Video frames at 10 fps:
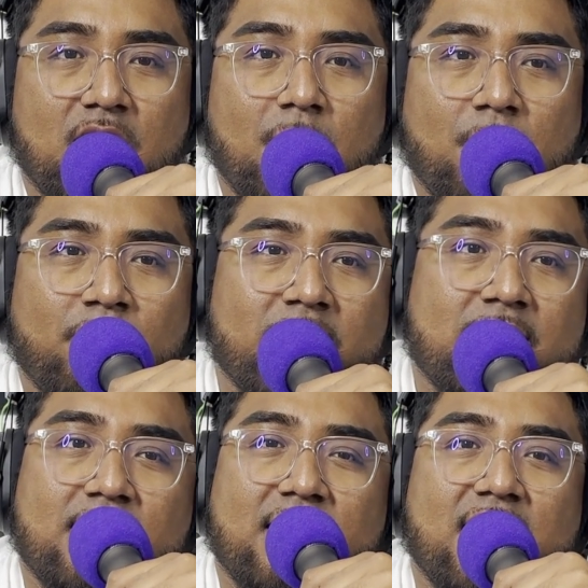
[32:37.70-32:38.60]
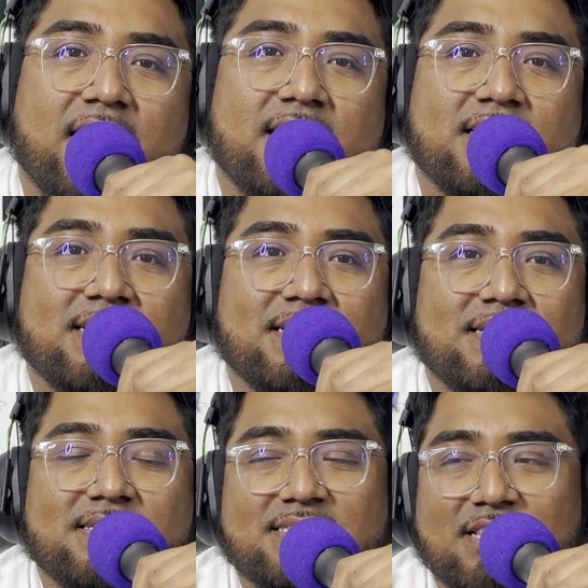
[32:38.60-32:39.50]
But, like,
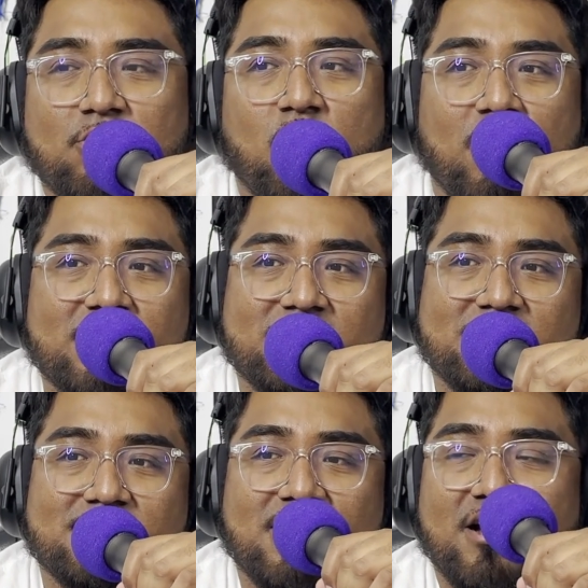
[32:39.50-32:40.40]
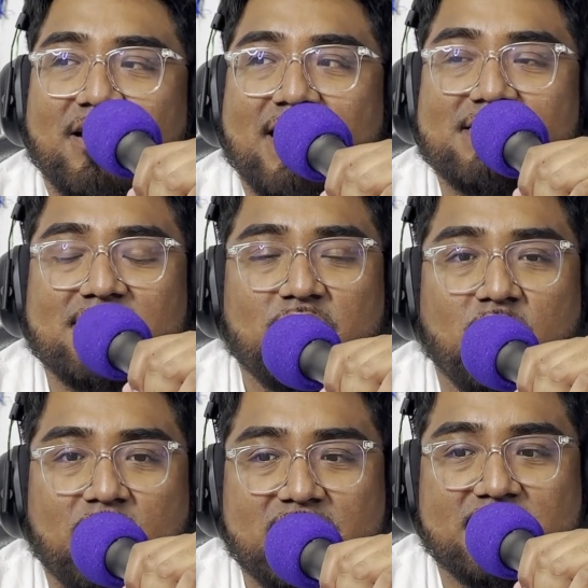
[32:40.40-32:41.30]
it's a little harsh. Not going to lie, it's a little
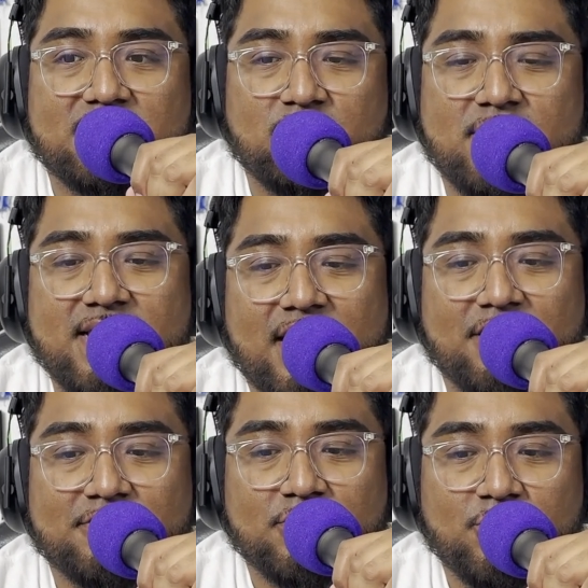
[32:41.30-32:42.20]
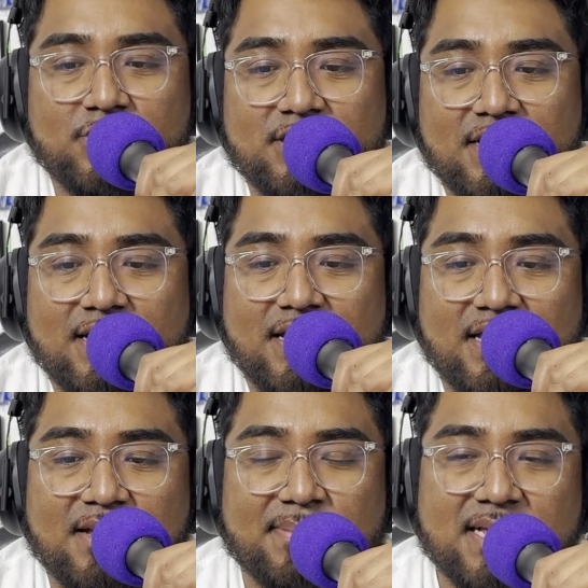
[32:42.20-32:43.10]
harsh. He's 28 years old.
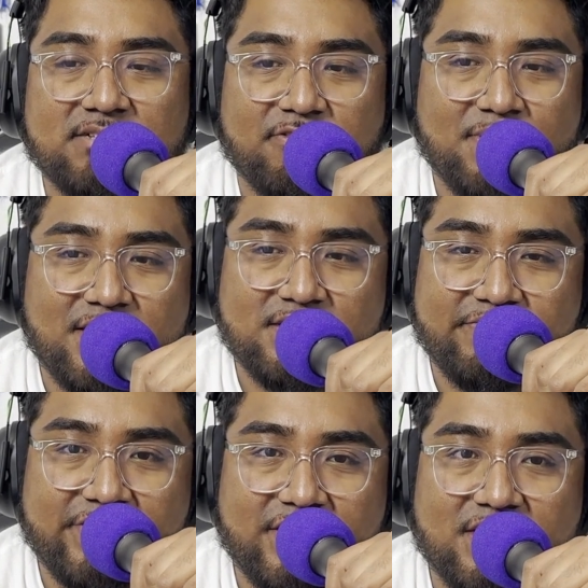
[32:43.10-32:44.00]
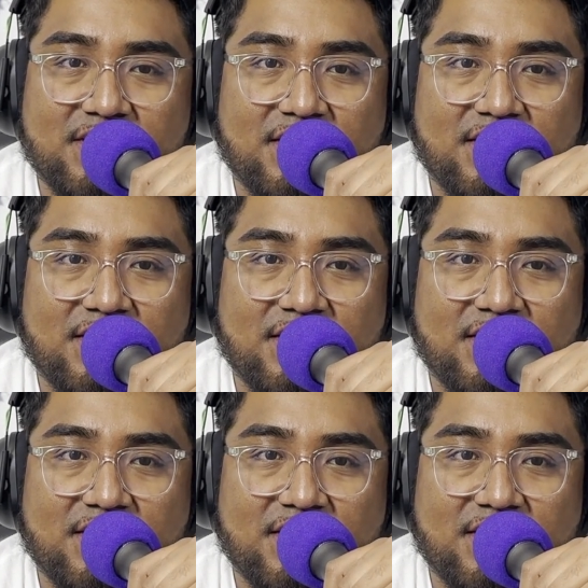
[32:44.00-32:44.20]
He plays for PSV.